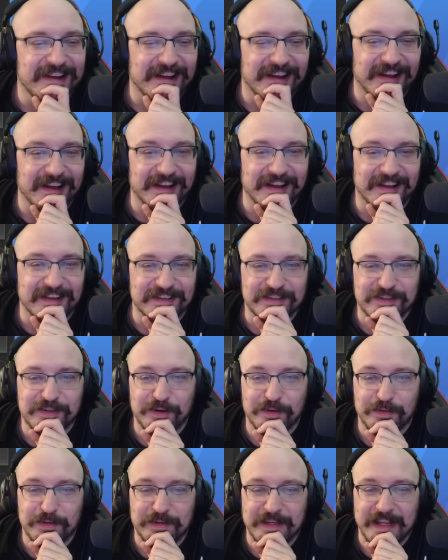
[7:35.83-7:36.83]
Uh,
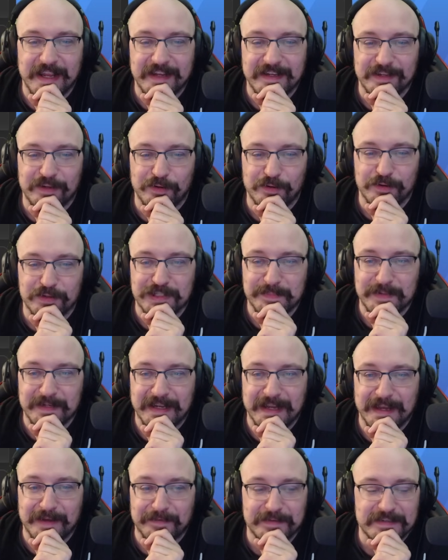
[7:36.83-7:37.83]
so you can't get ultimate
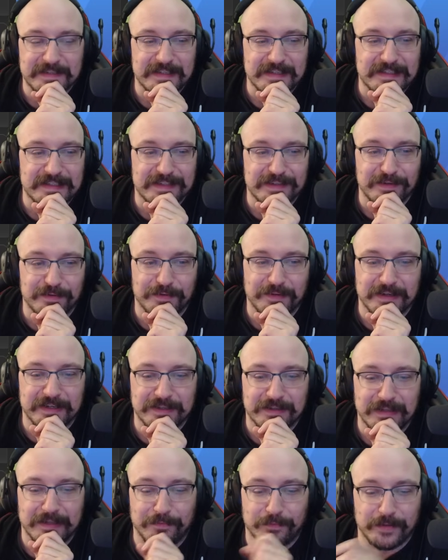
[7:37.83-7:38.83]
affixes until
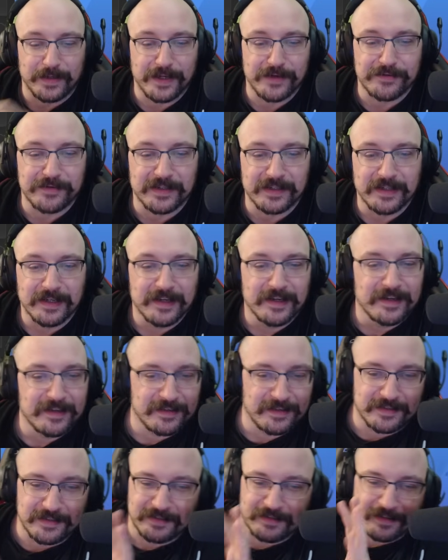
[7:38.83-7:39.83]
things are level one hundred.
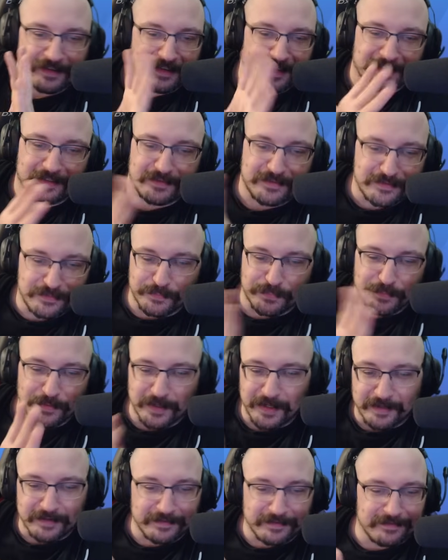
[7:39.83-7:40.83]
This is kind of like super
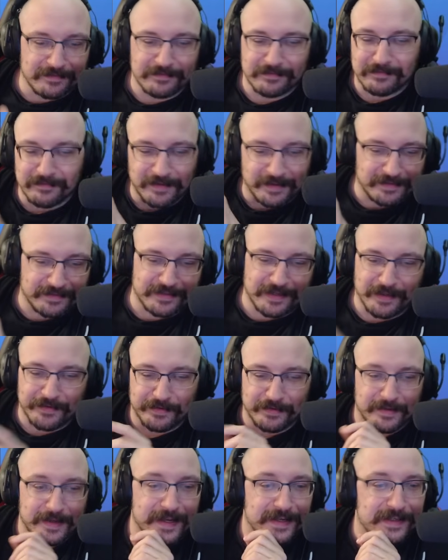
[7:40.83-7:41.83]
end, like down the
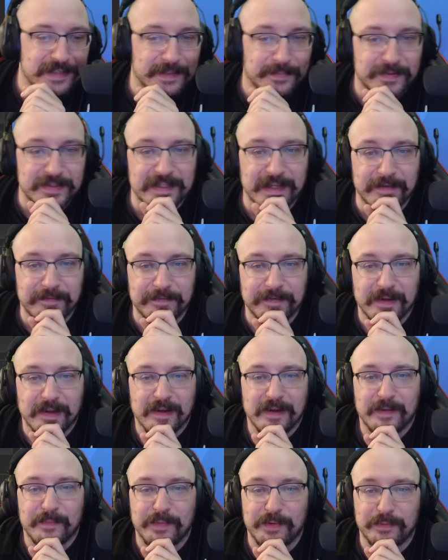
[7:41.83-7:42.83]
line type of stuff,
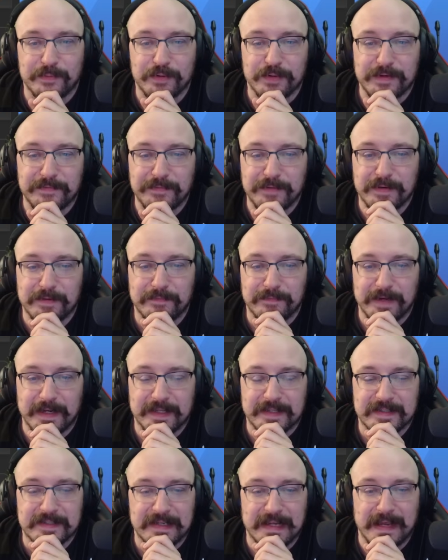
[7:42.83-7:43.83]
but we're looking for
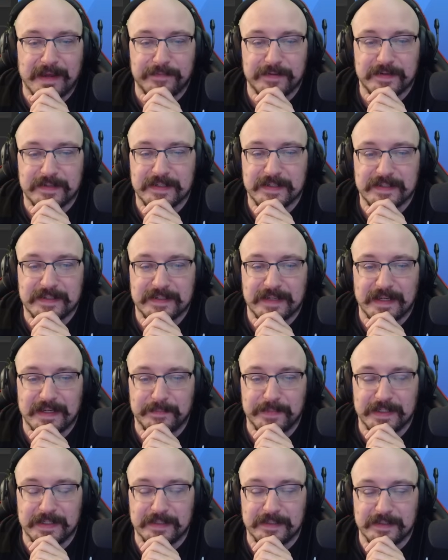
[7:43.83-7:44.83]
advanced affixes,
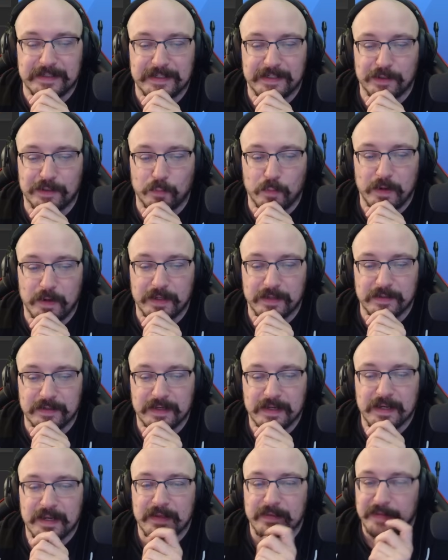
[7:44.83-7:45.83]
and being tier one,
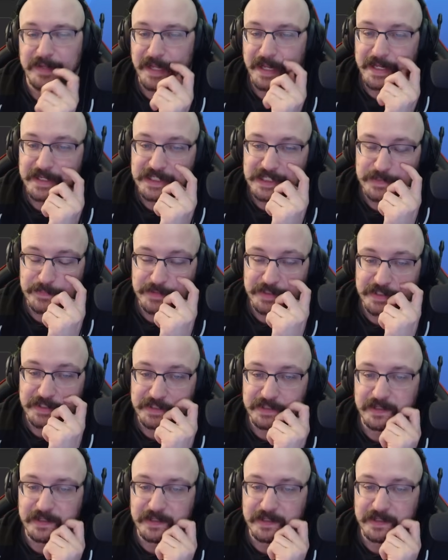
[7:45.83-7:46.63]
it has to be